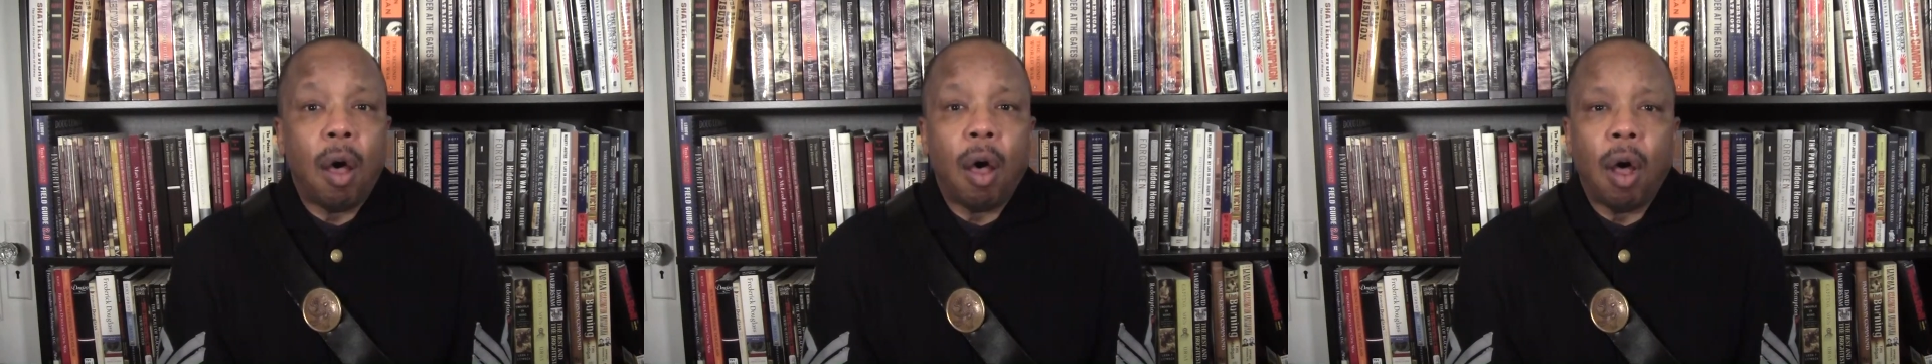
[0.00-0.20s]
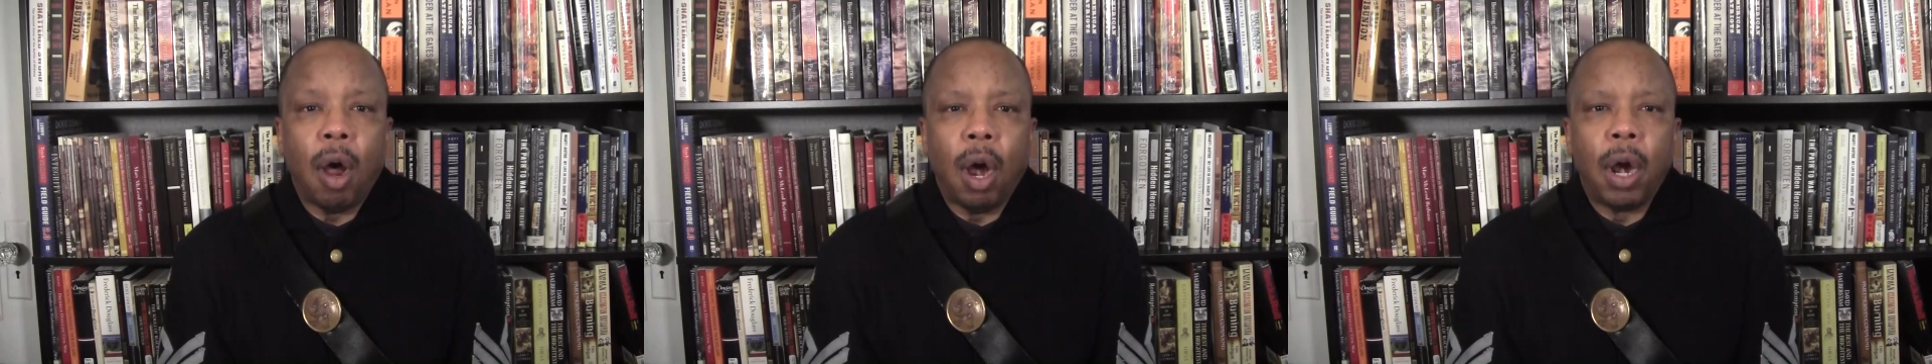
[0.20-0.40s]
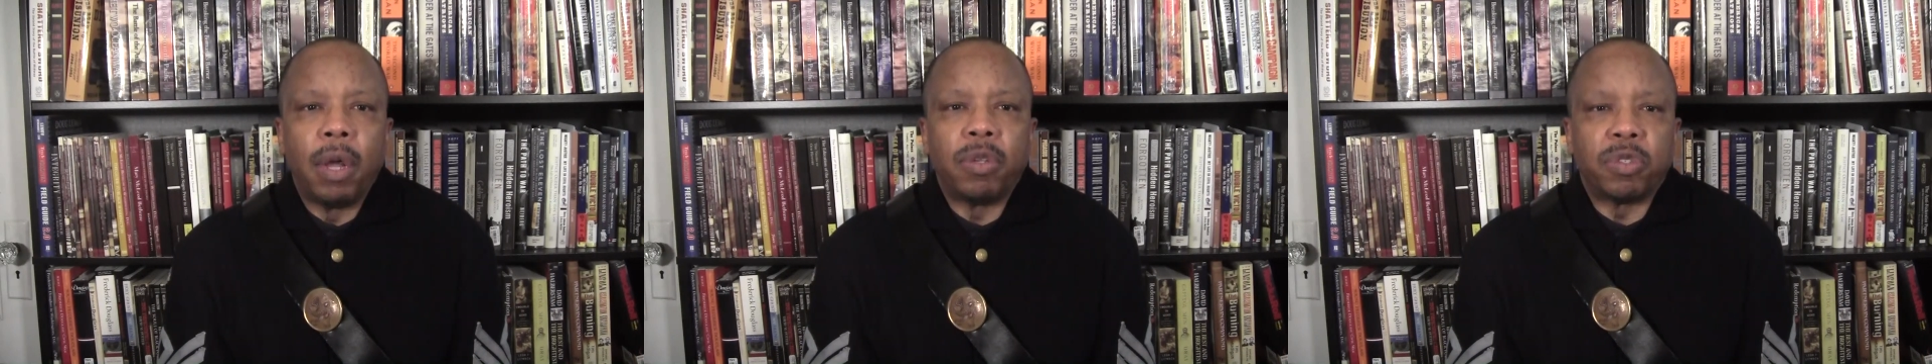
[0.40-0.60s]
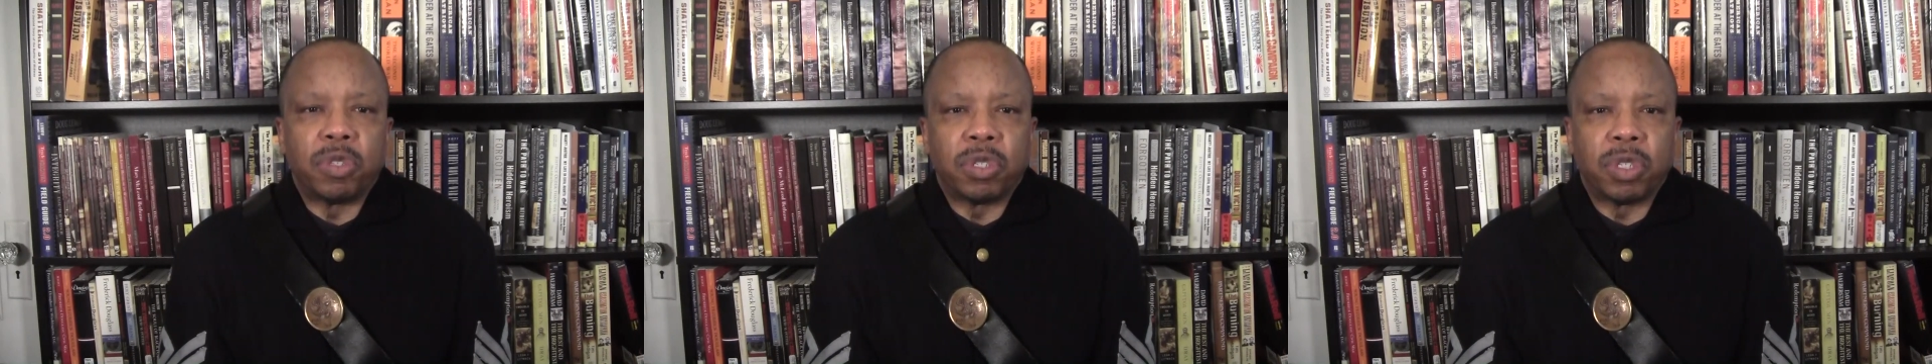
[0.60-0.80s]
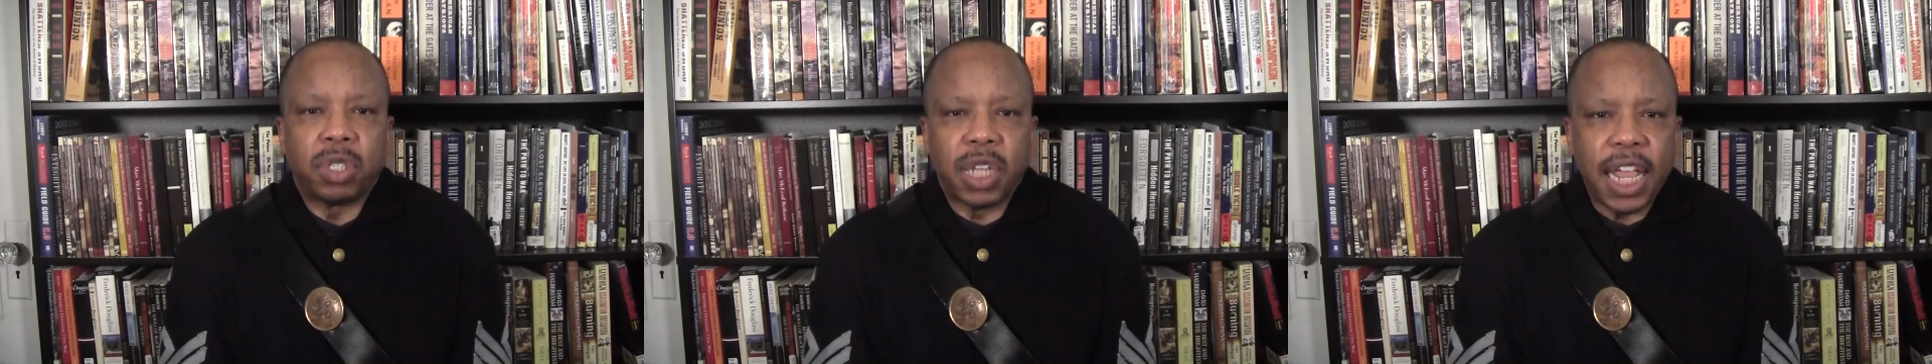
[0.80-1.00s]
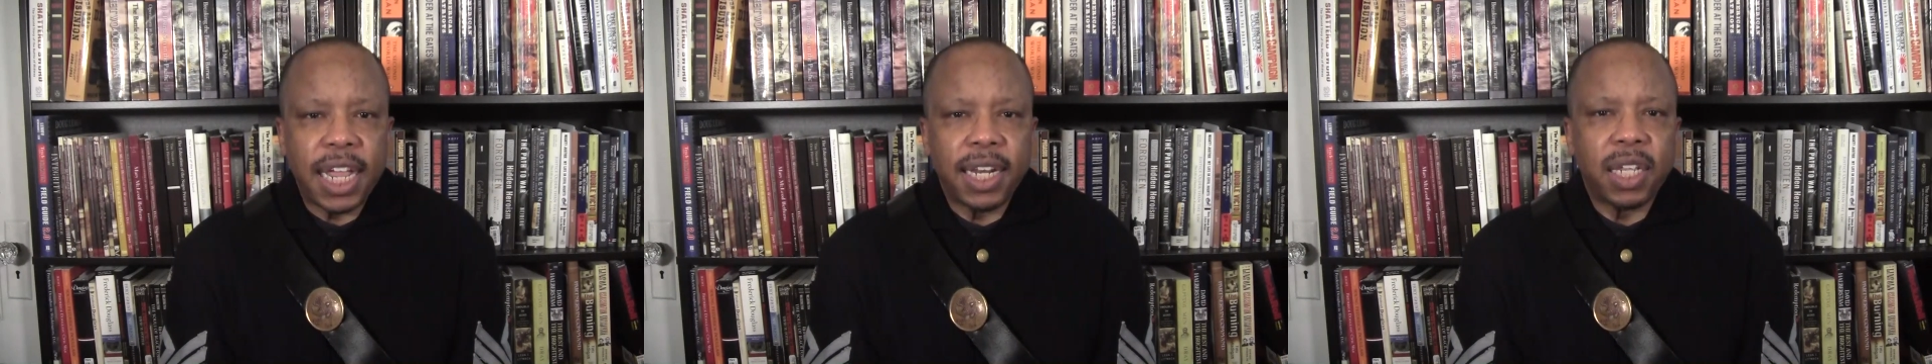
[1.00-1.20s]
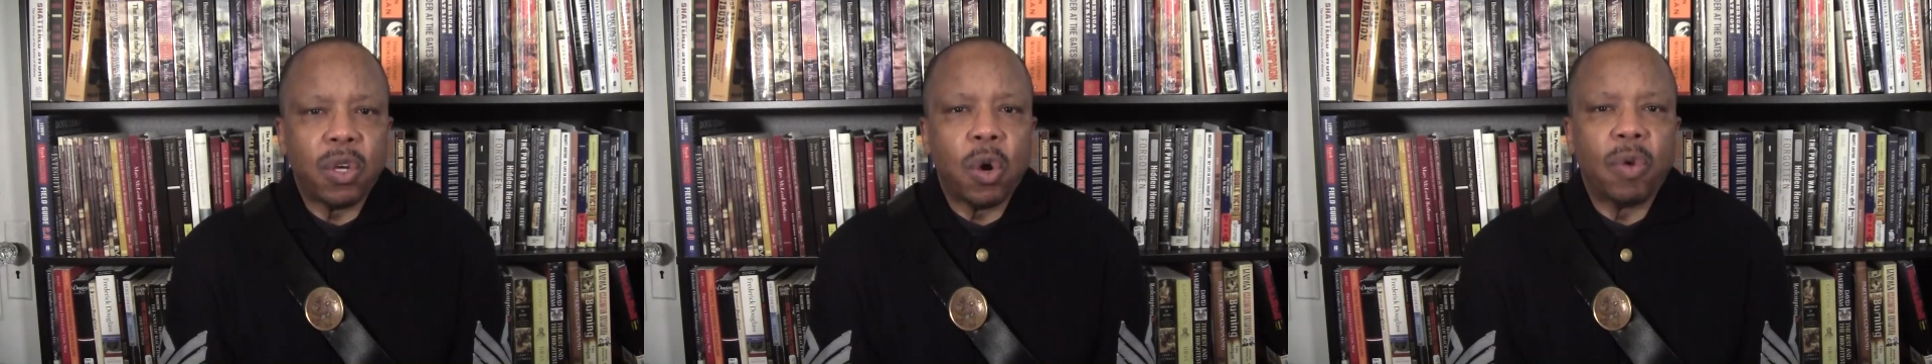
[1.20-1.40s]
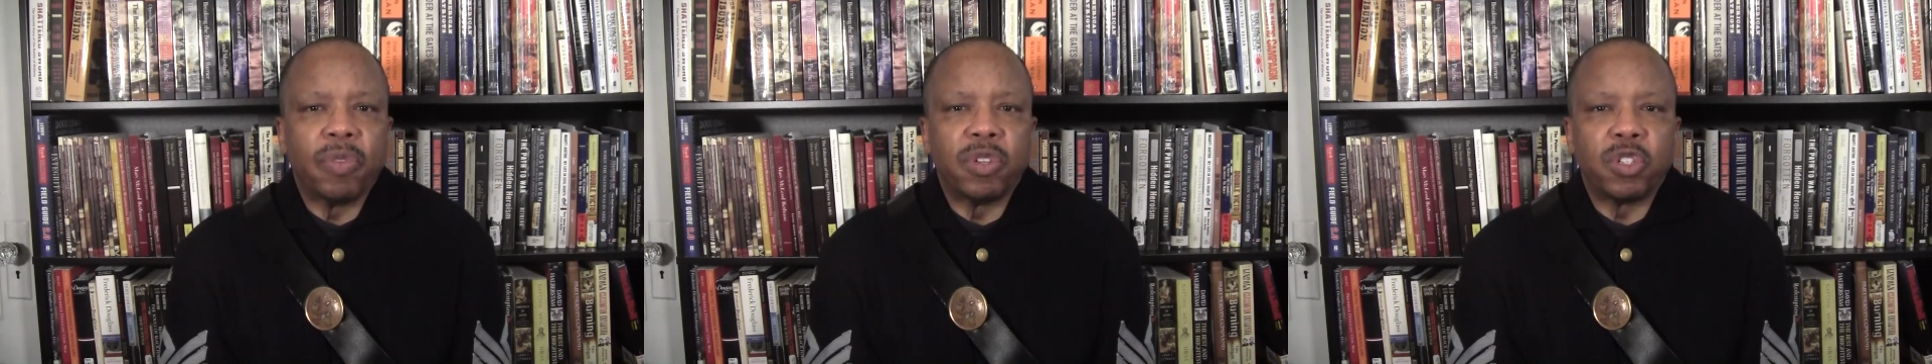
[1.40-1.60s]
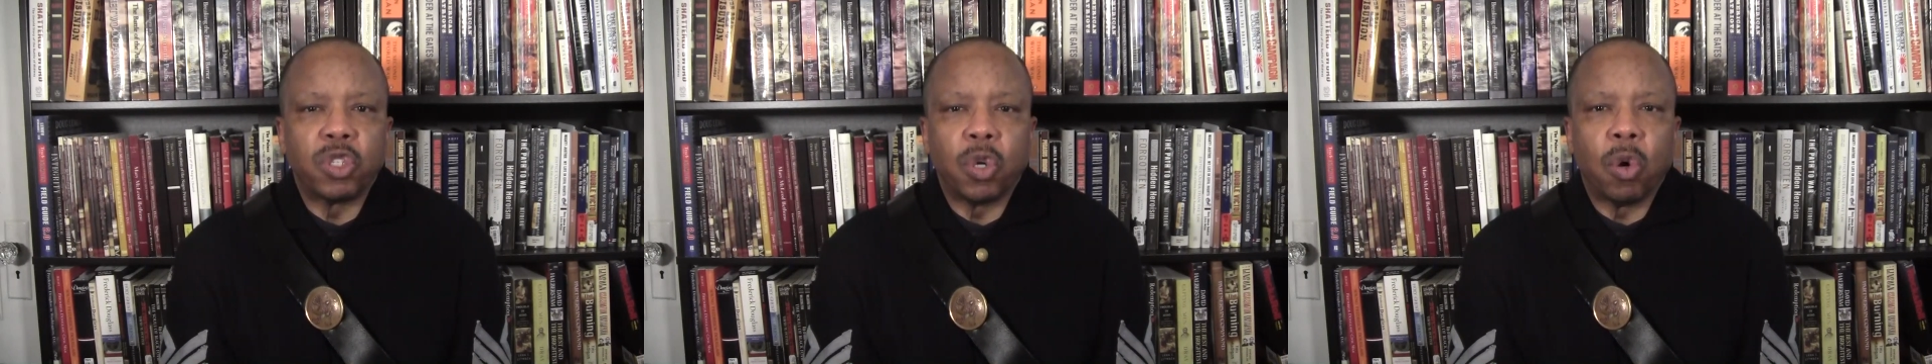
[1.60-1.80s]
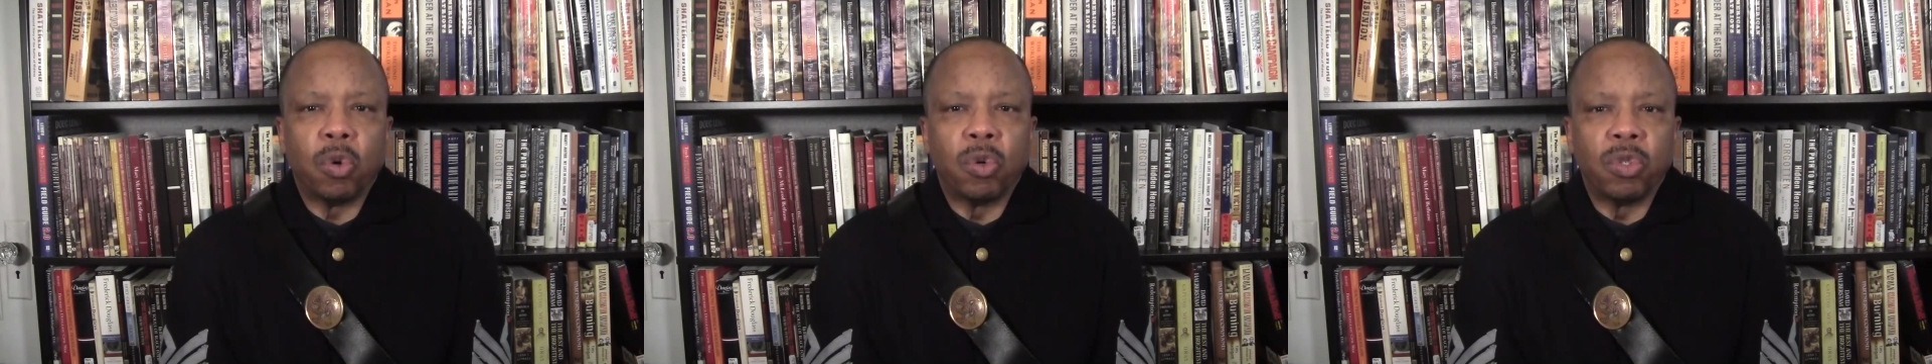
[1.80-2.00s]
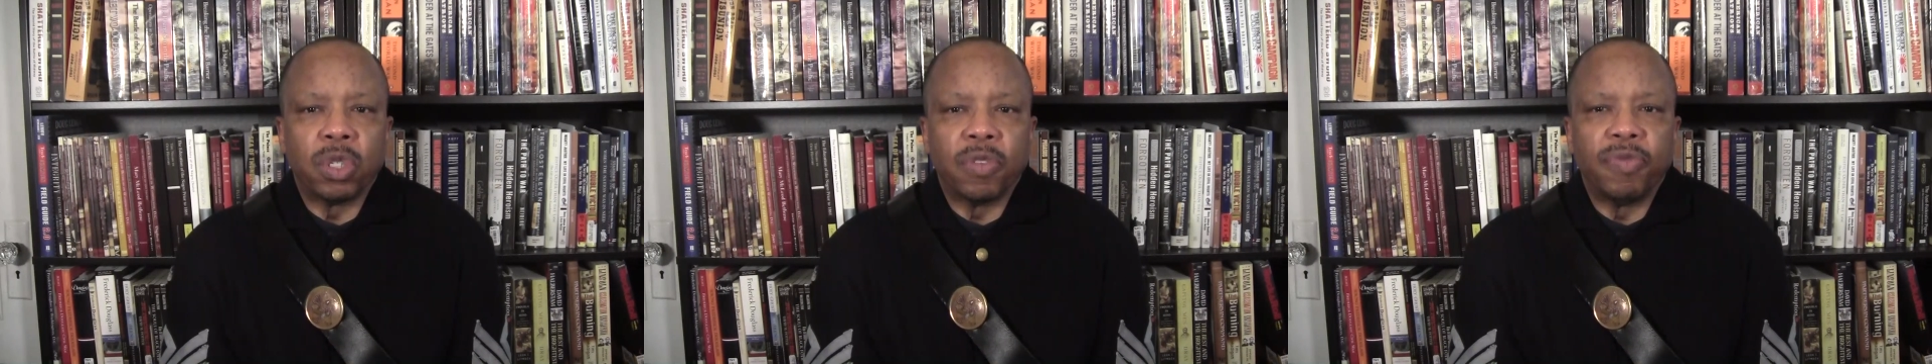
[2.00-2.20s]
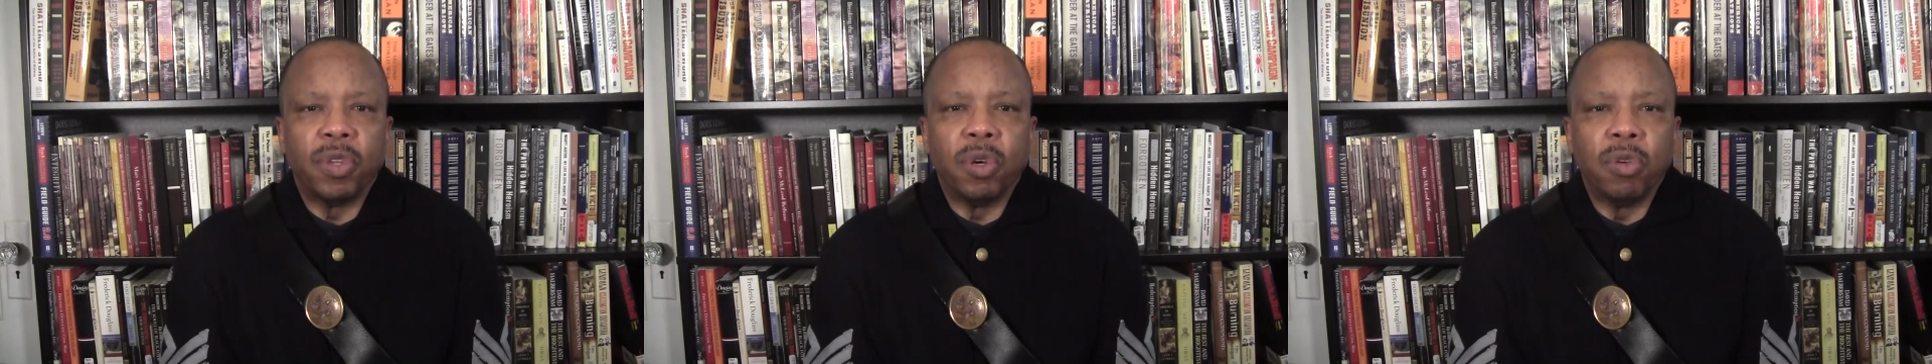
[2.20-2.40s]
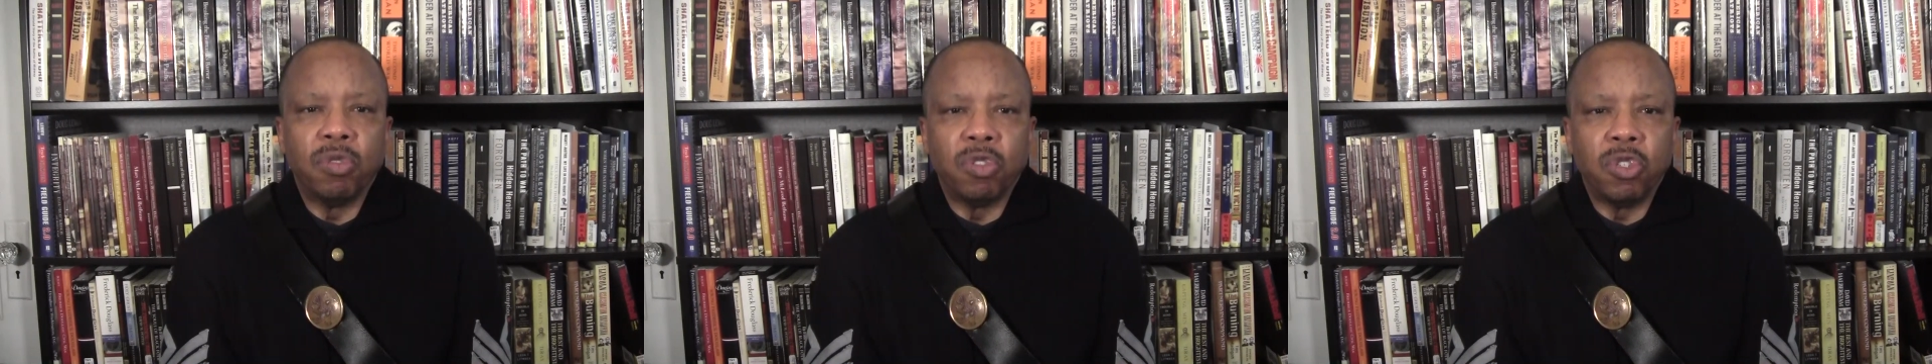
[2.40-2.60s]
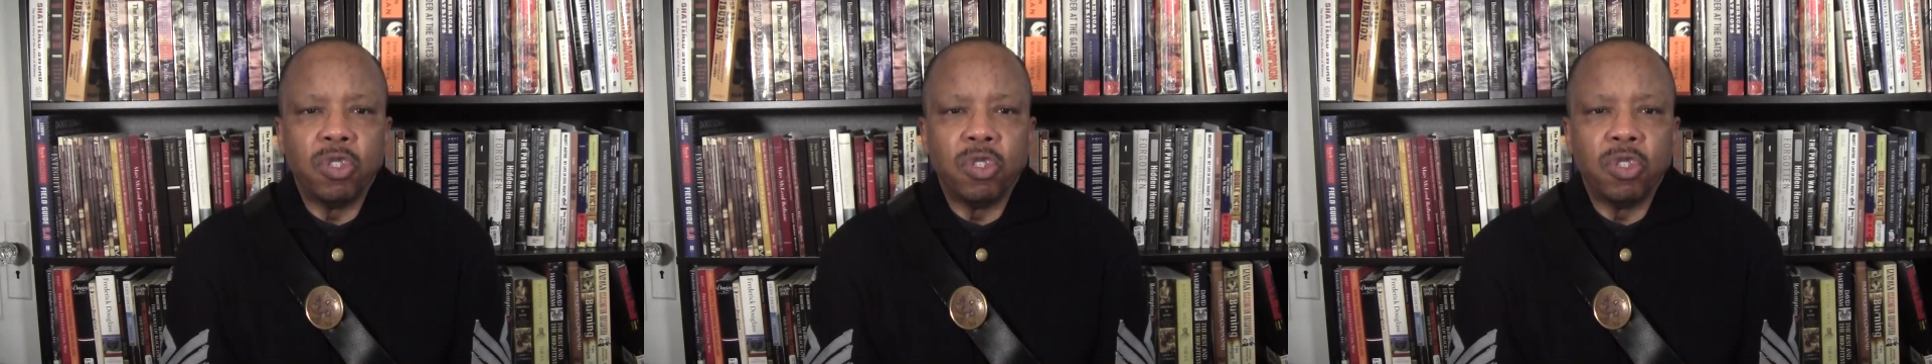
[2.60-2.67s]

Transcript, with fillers: are standing on the shoulders of those